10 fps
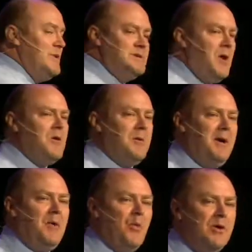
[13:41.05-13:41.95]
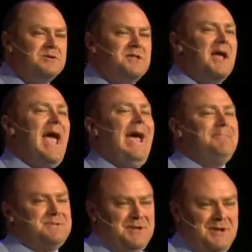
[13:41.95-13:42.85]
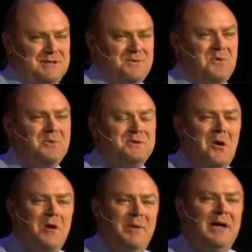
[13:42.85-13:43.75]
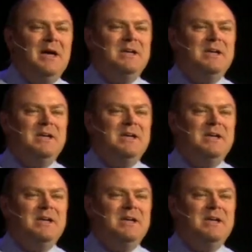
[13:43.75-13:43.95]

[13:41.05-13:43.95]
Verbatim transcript: we talk about words like abstinence and when we talk about